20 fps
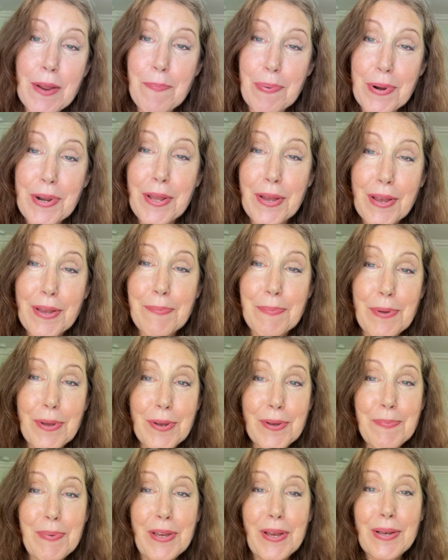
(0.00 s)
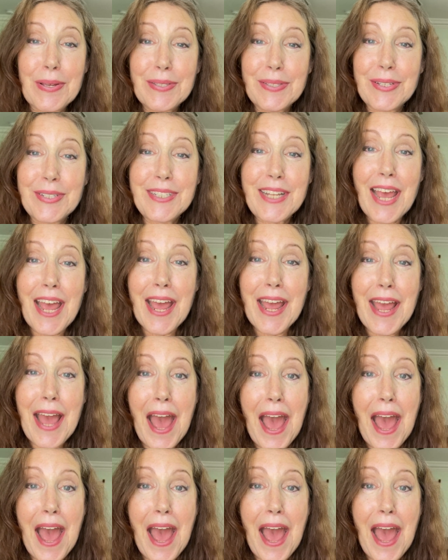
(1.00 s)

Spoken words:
a pretty good mood because today